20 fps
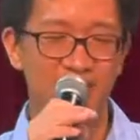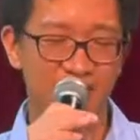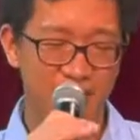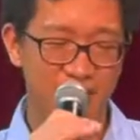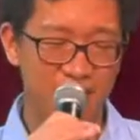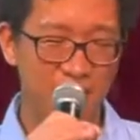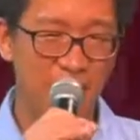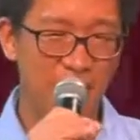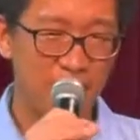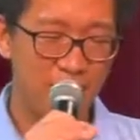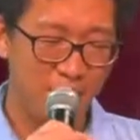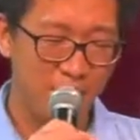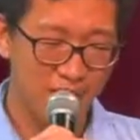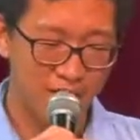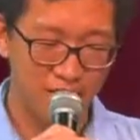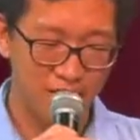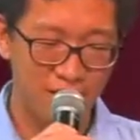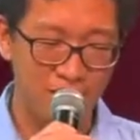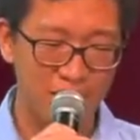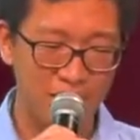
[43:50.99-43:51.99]
Bible
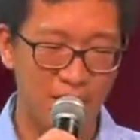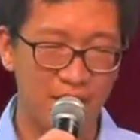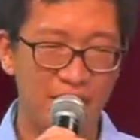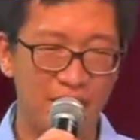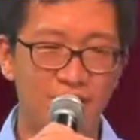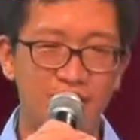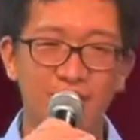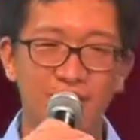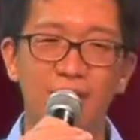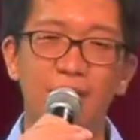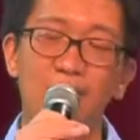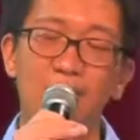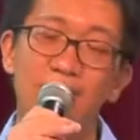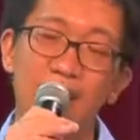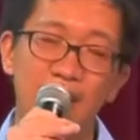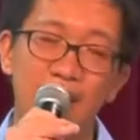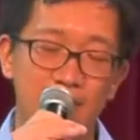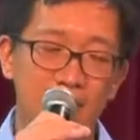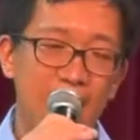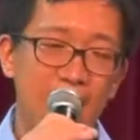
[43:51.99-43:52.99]
got talk about alien,
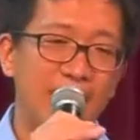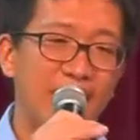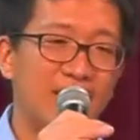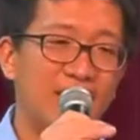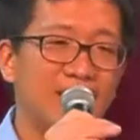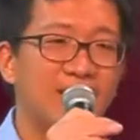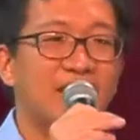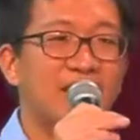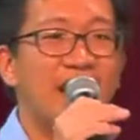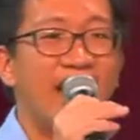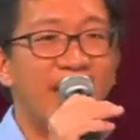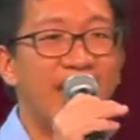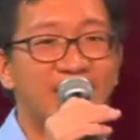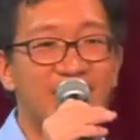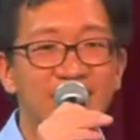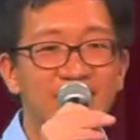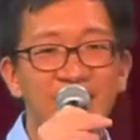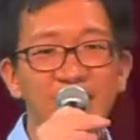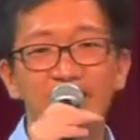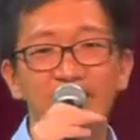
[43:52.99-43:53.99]
but it's an
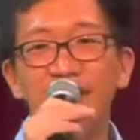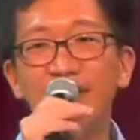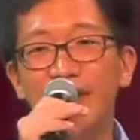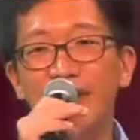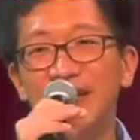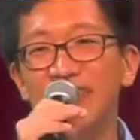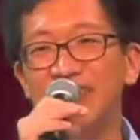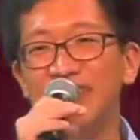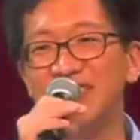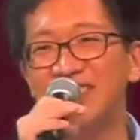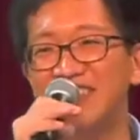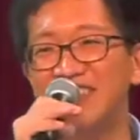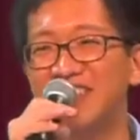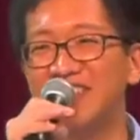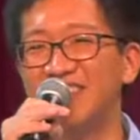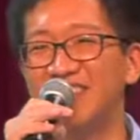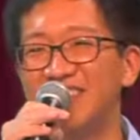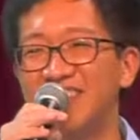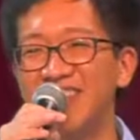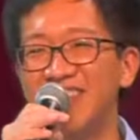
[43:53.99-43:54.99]
external
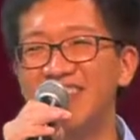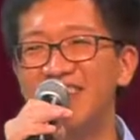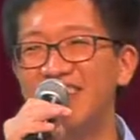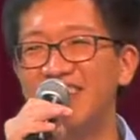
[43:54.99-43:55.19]
righteousness, right?